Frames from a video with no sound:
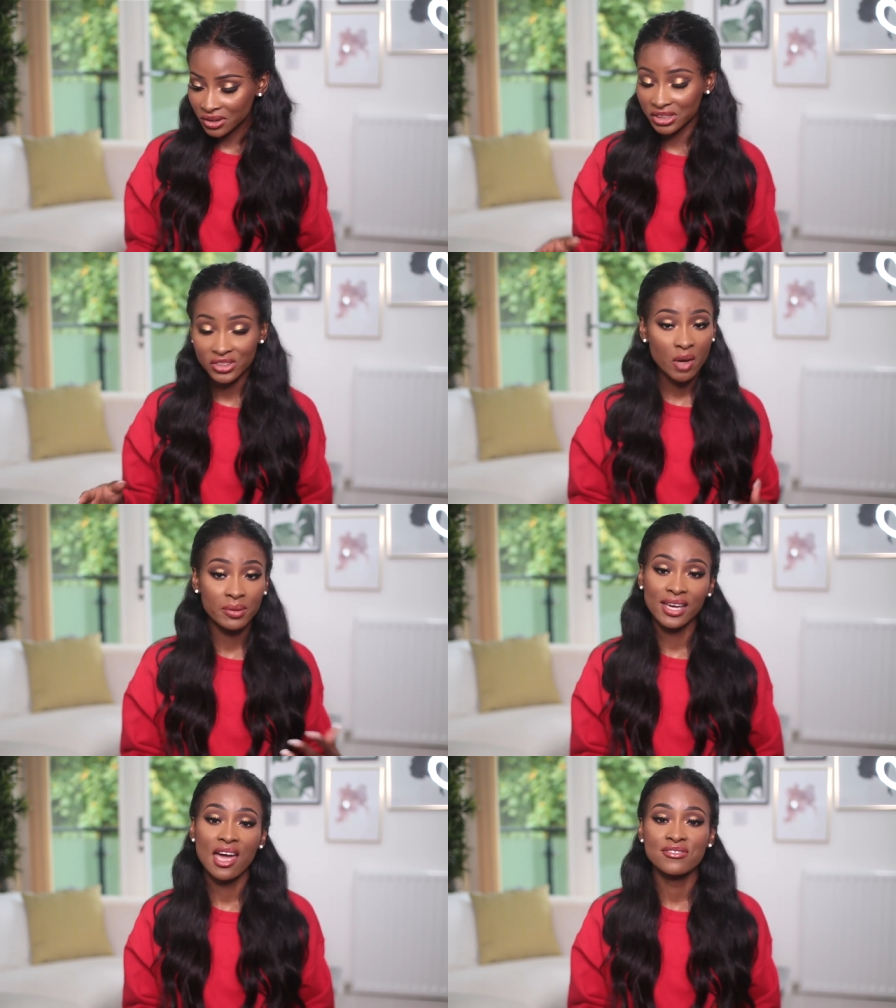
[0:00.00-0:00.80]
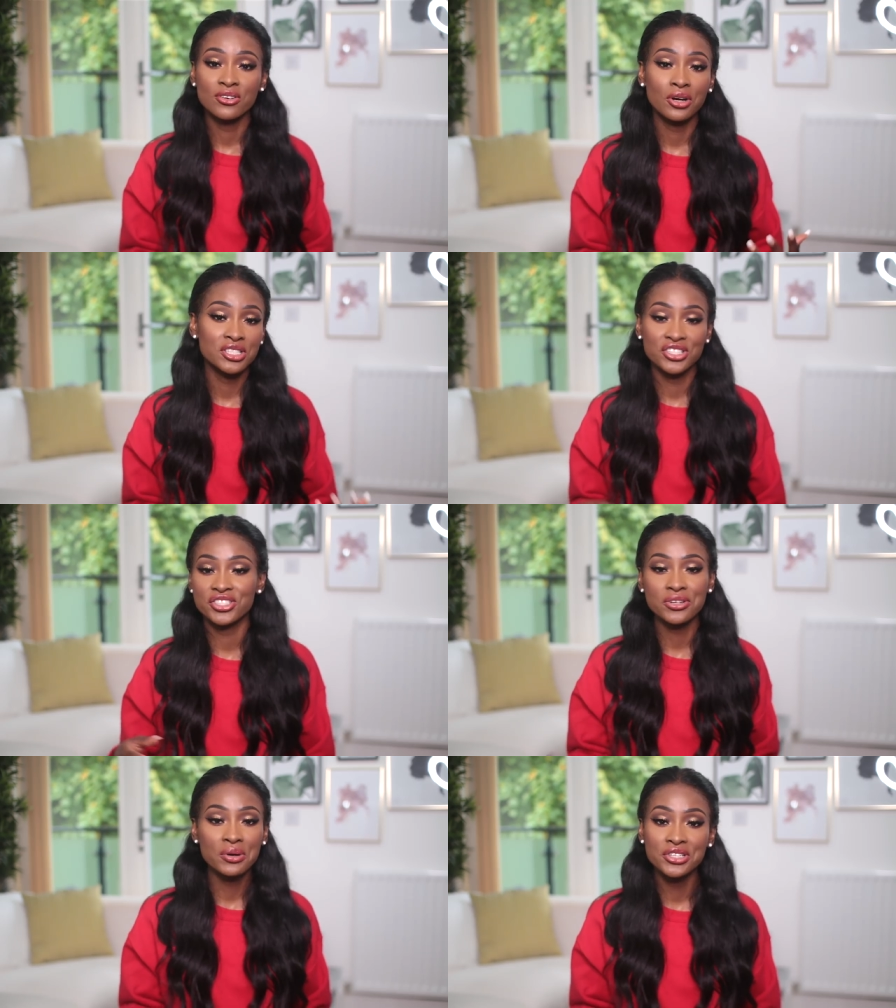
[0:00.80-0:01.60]
just gotta be careful because you
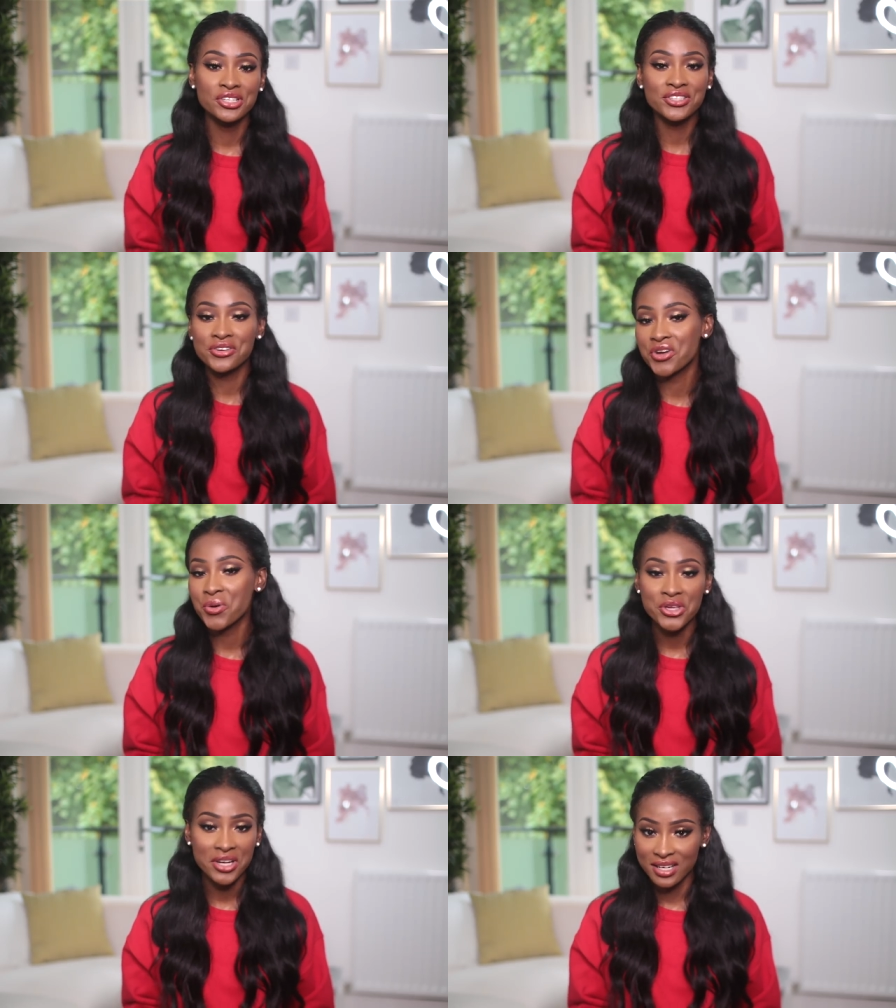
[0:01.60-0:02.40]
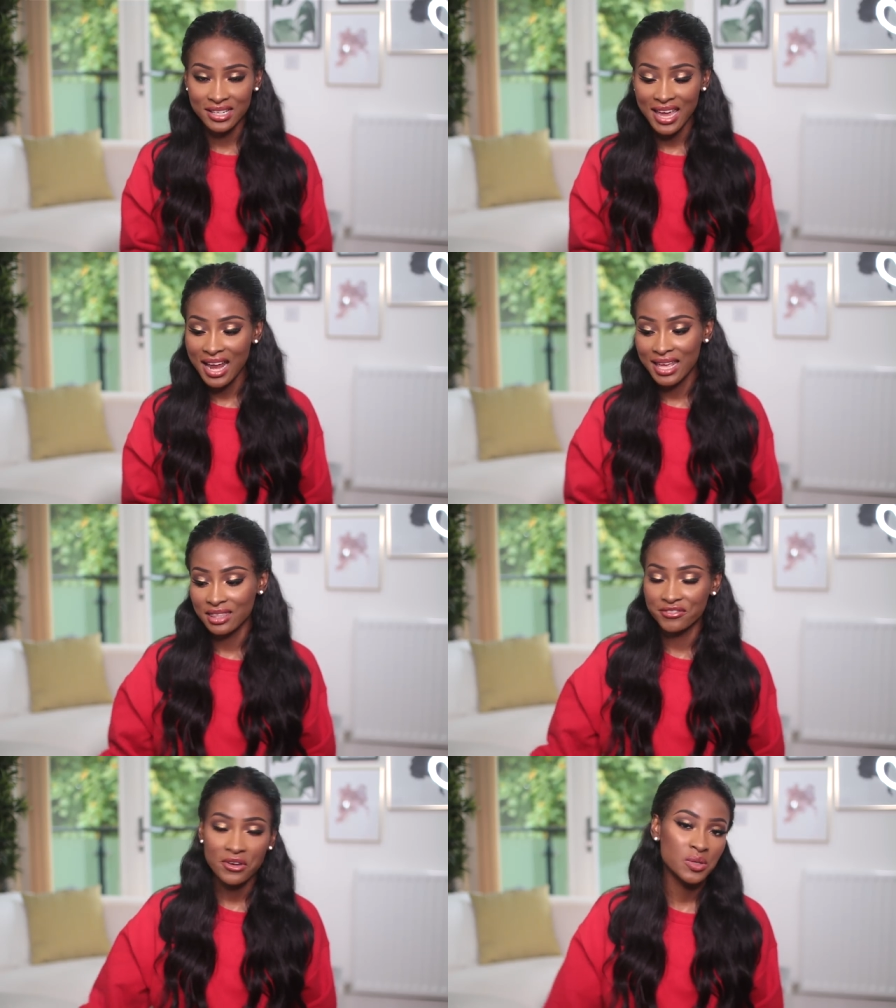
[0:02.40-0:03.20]
just don't you just don't know what you're gonna get
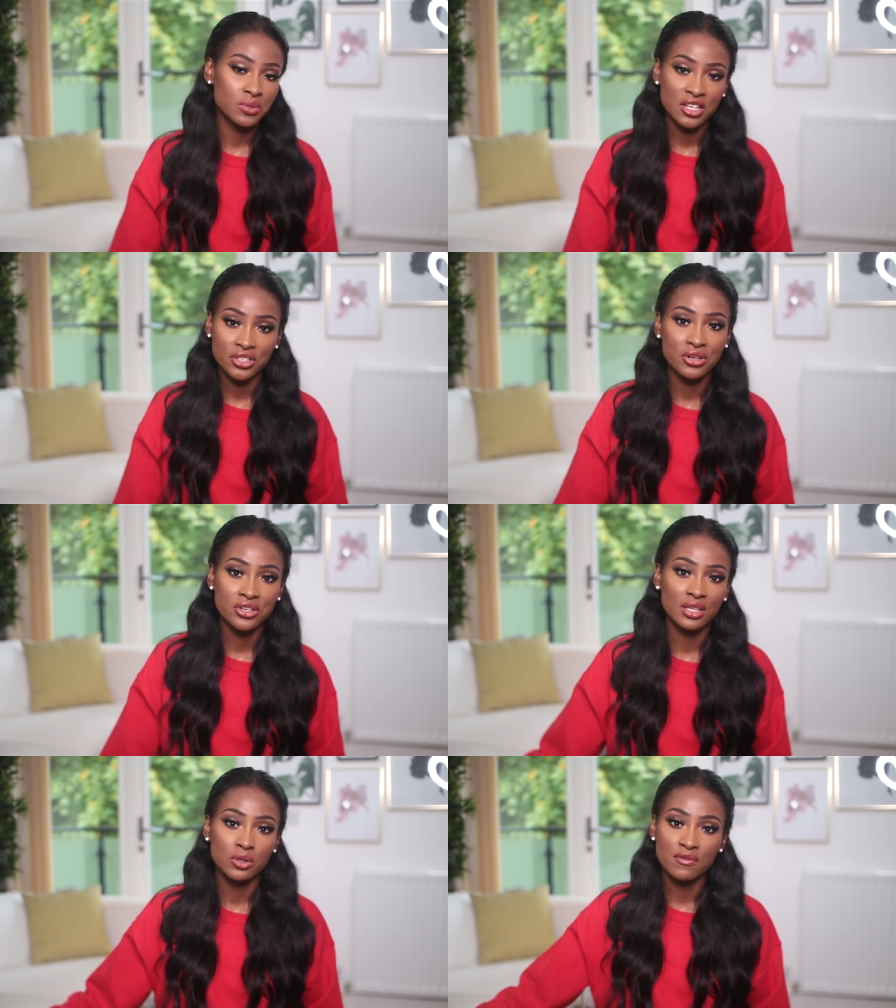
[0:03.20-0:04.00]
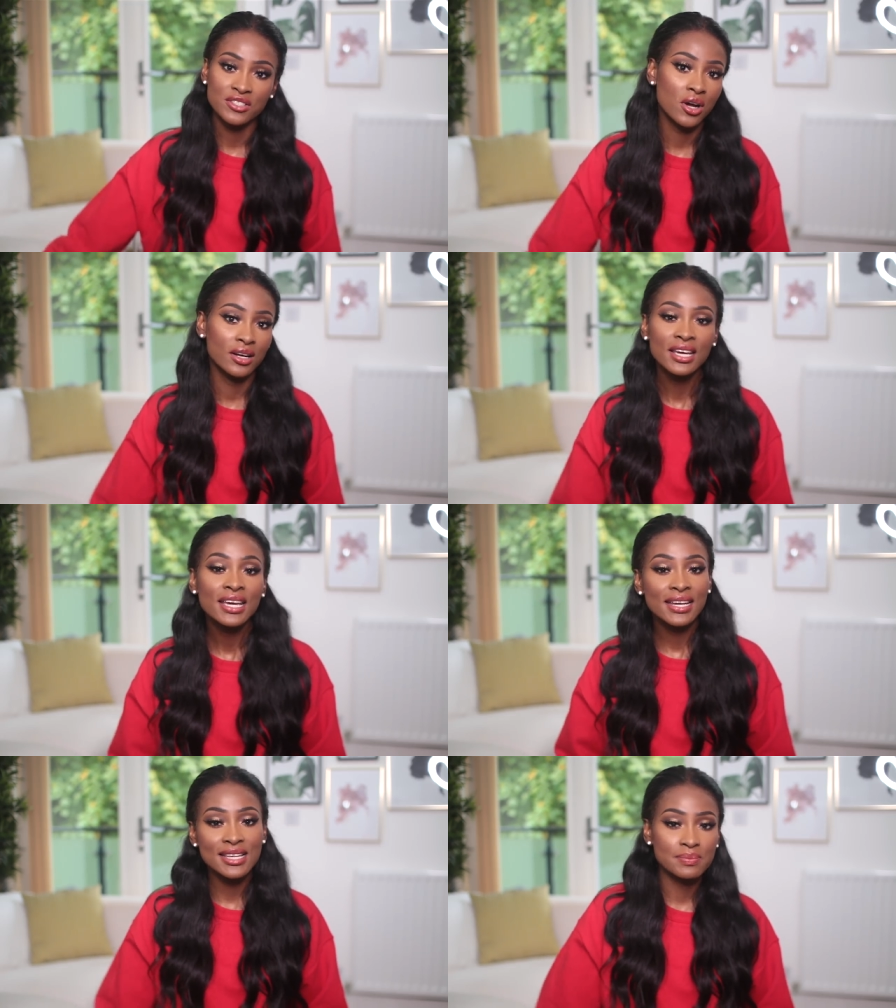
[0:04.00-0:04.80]
like the first one I showed you the Louis Vuitton
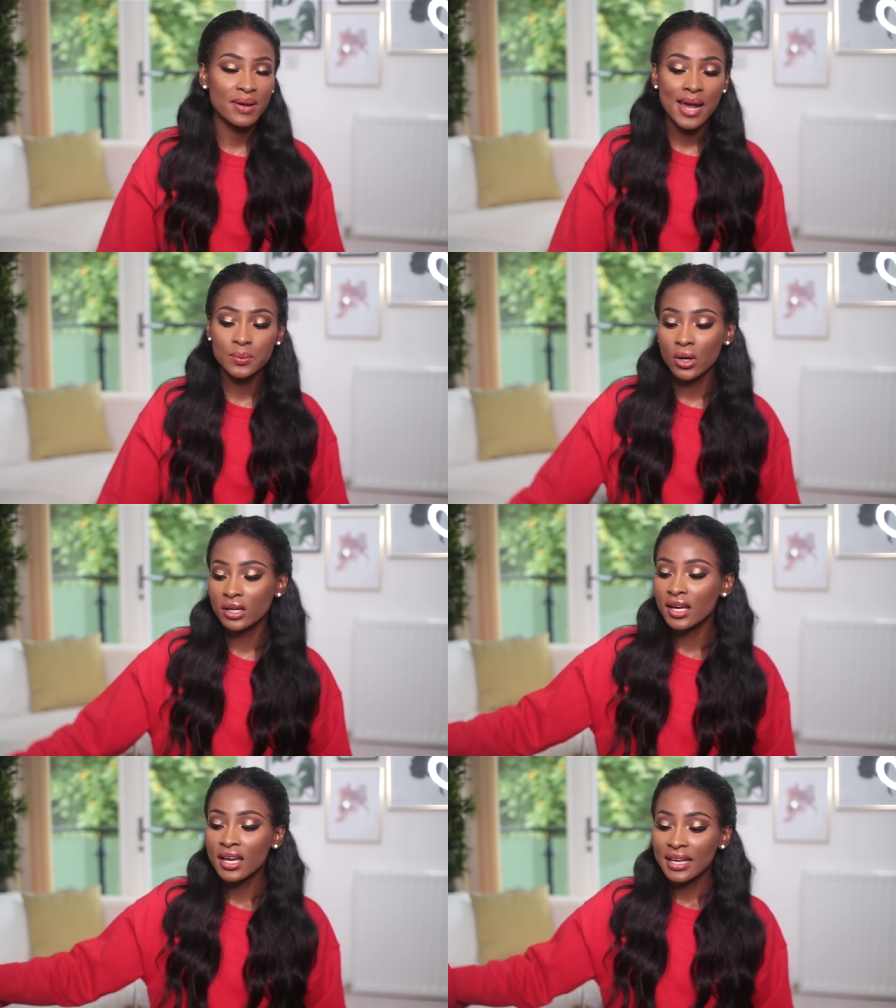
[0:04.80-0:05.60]
inspired one